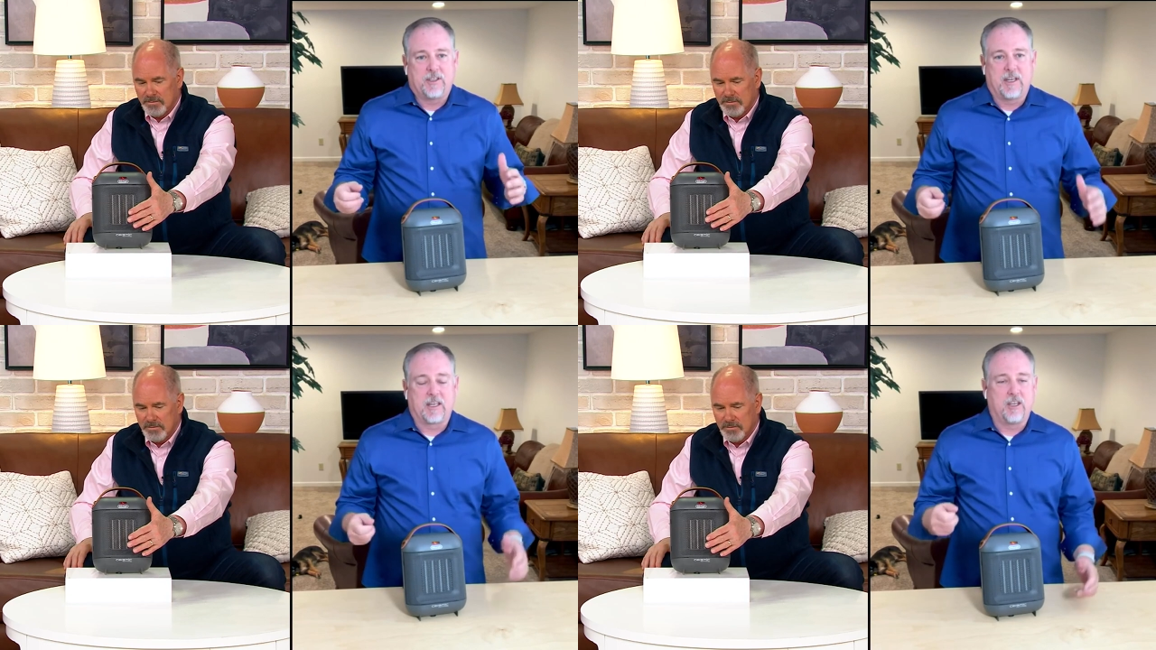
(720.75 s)
Speaker 1: it,
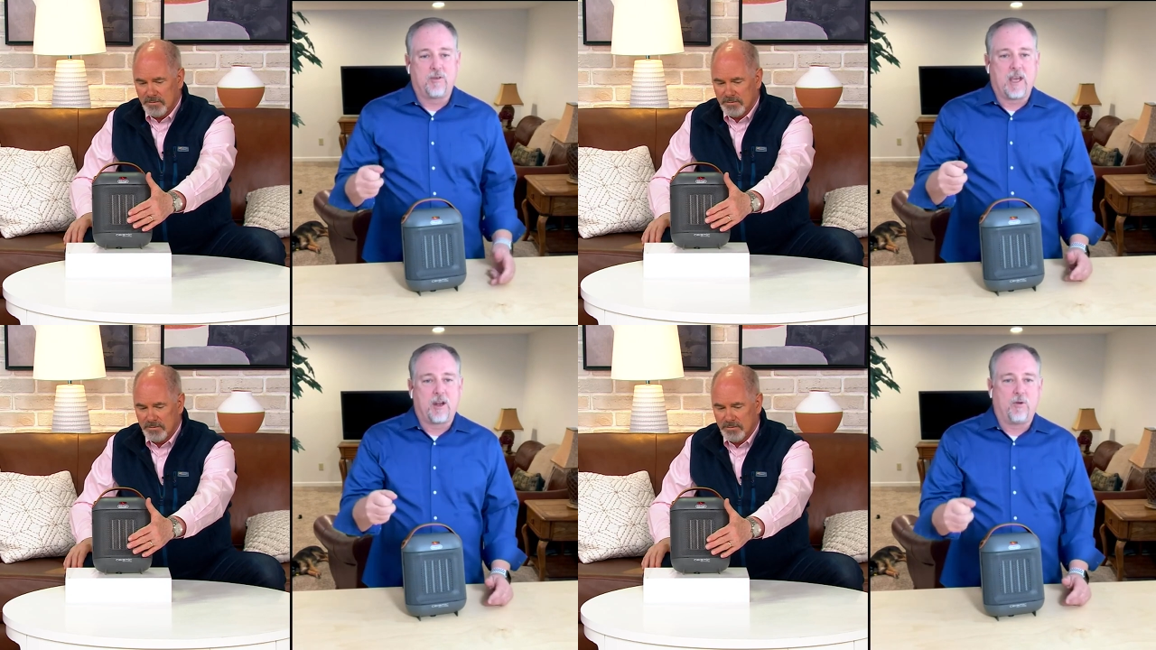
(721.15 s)
you
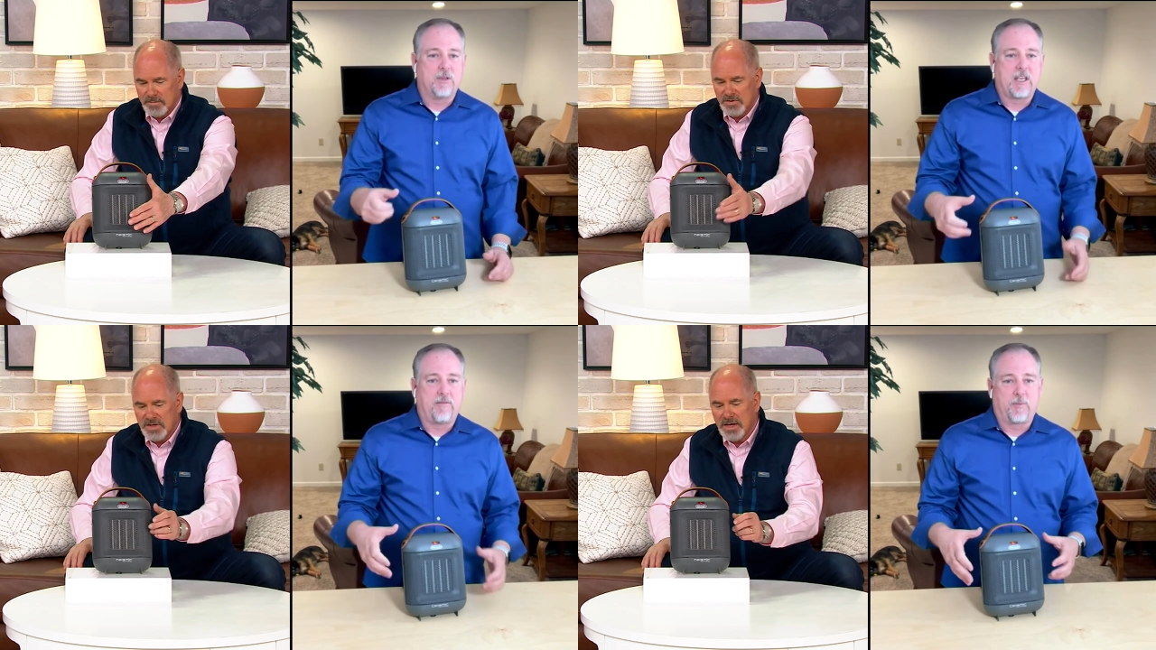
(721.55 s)
can't always
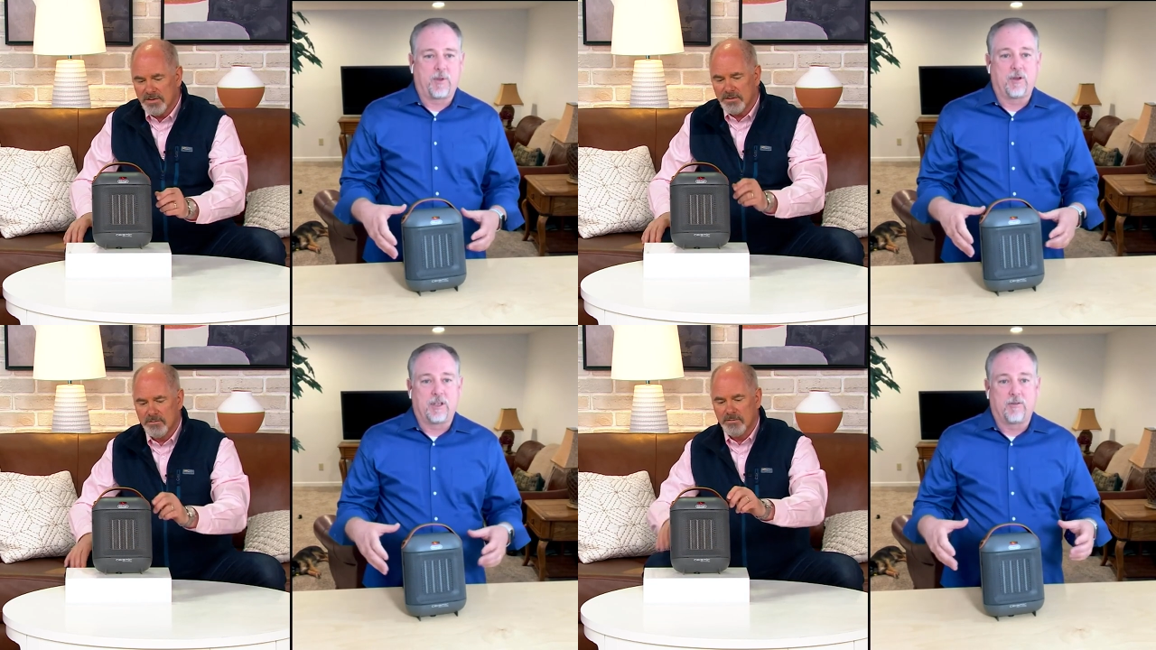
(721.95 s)
have it
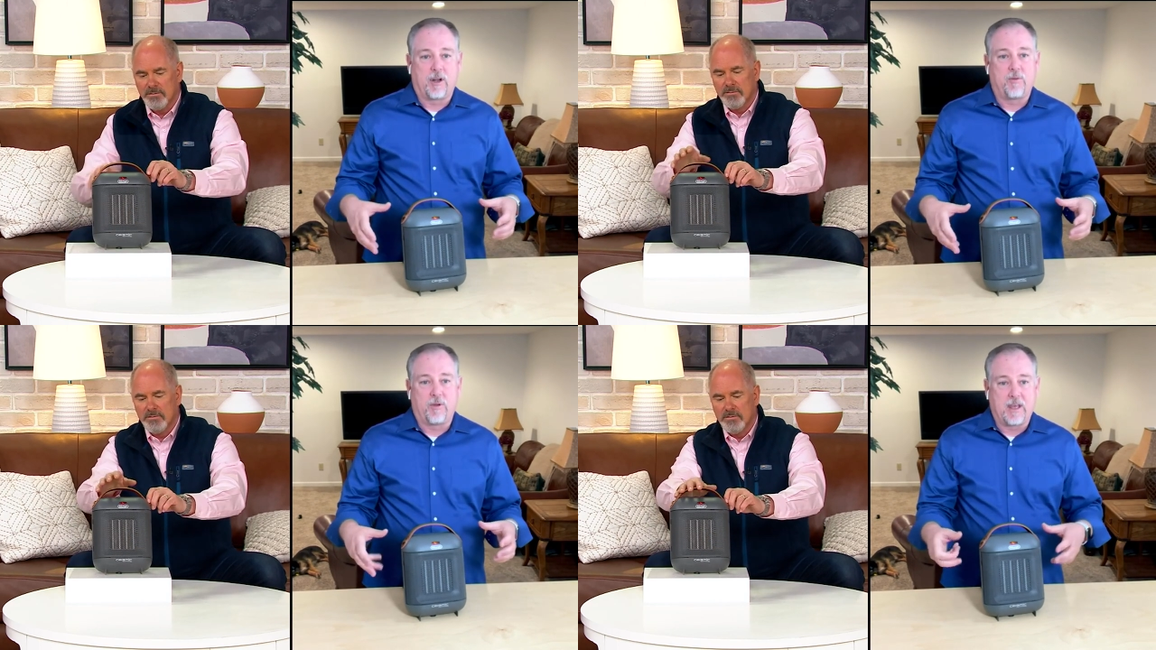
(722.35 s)
plugged in right
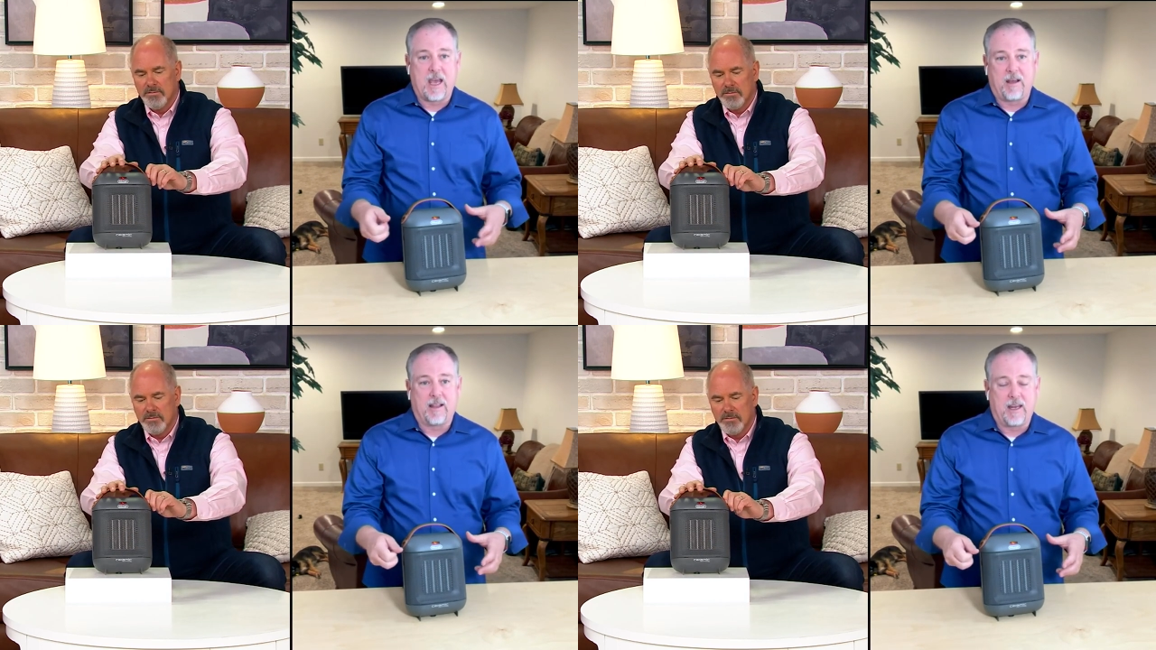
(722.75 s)
where the
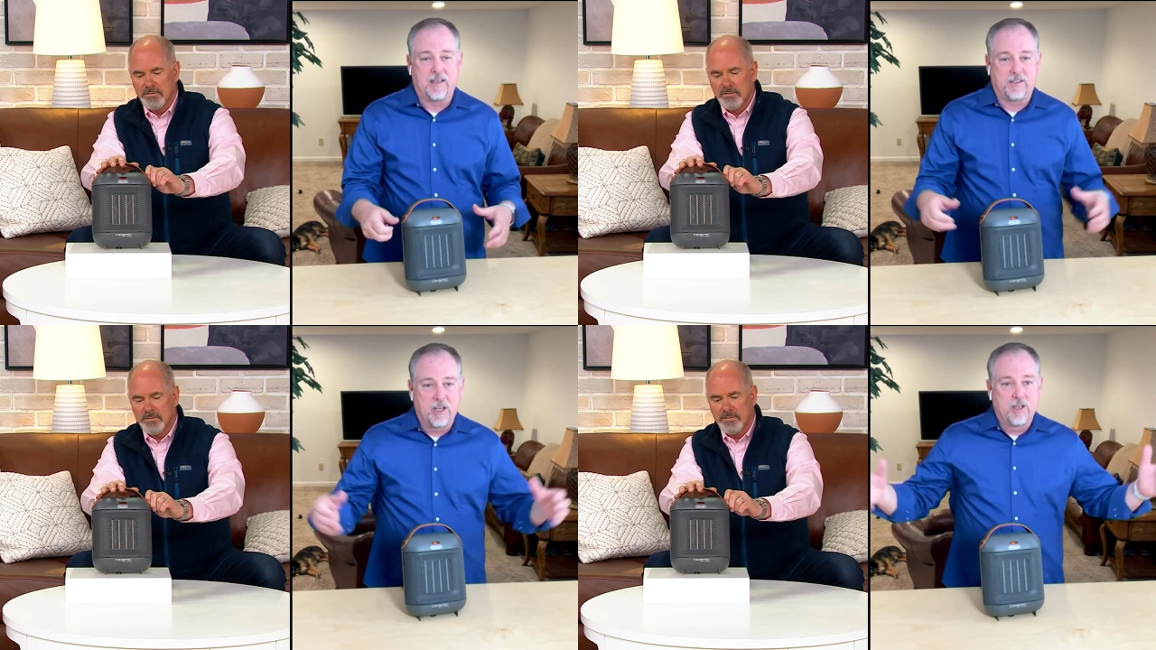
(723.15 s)
outlet is.
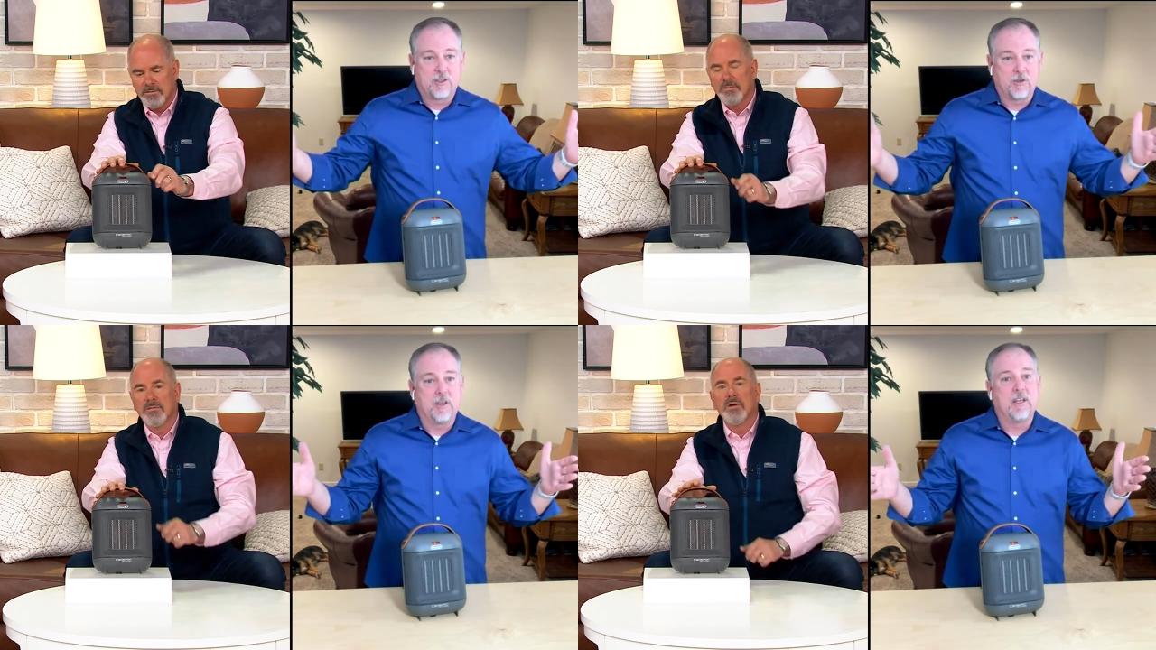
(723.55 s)
So
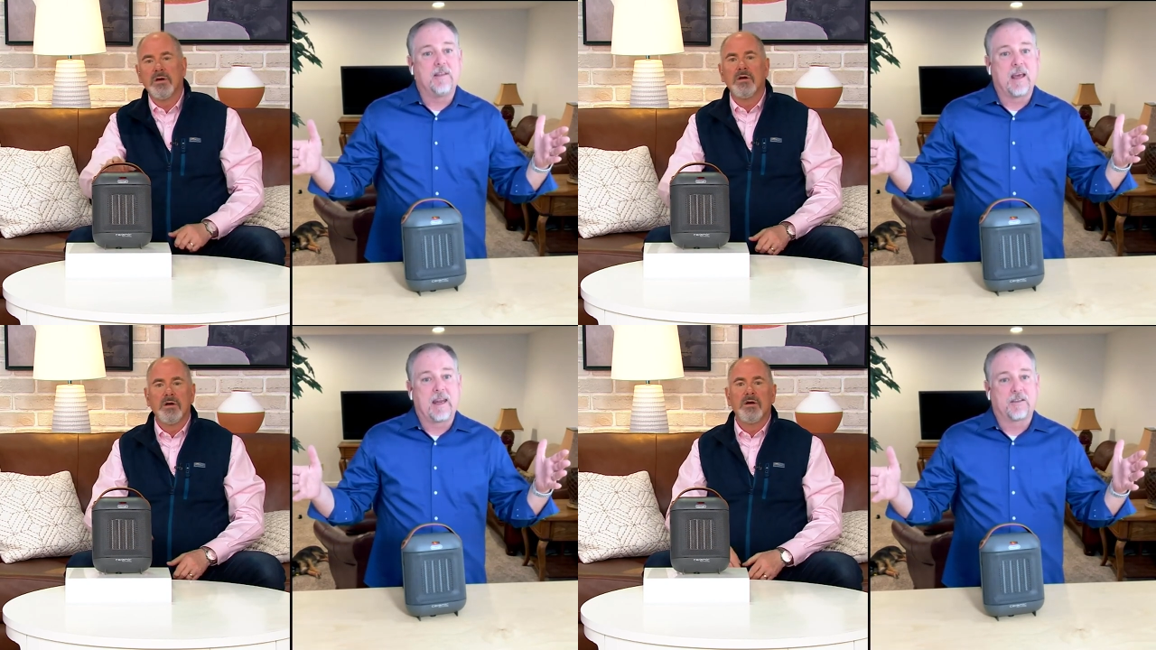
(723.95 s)
you need that
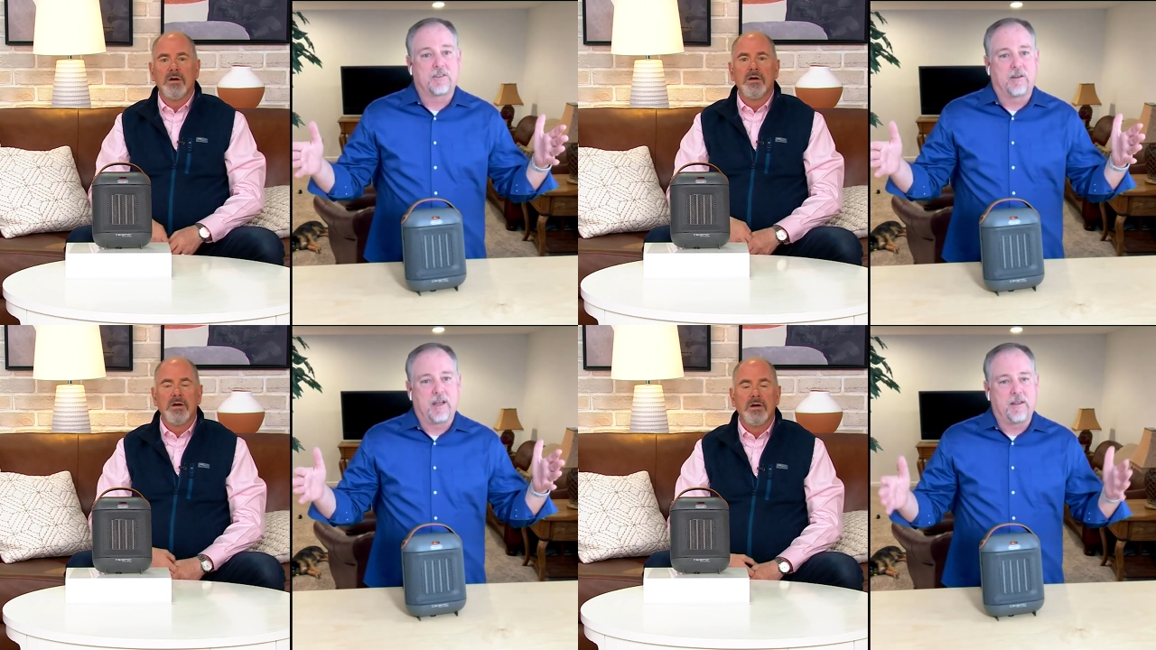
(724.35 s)
extra
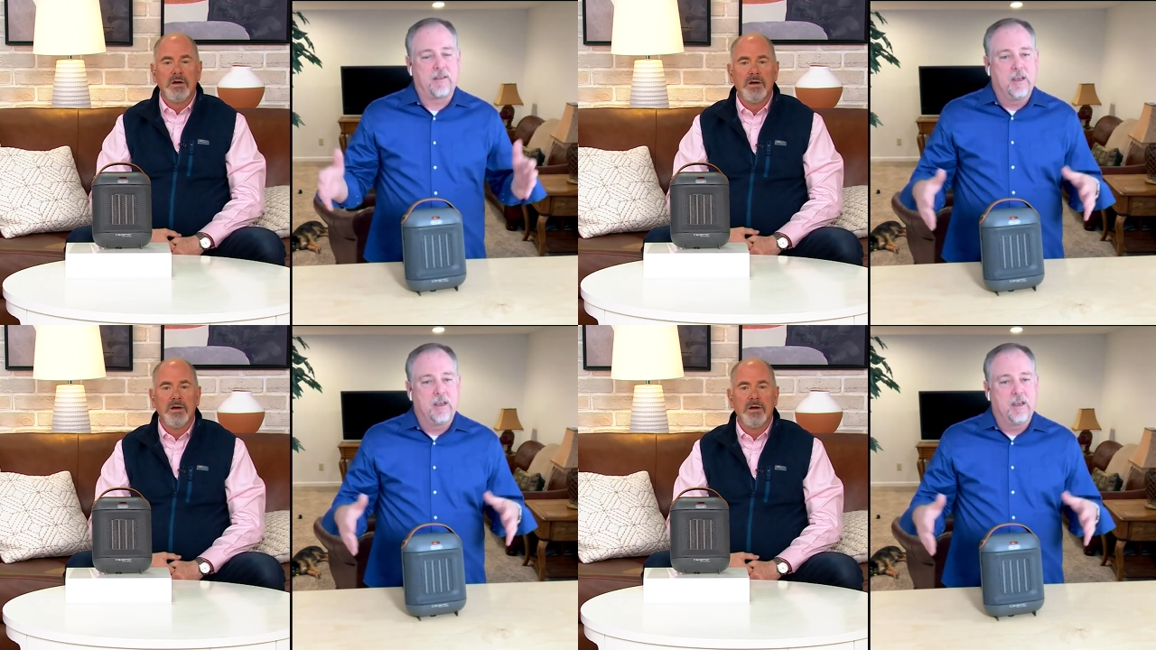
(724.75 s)
length.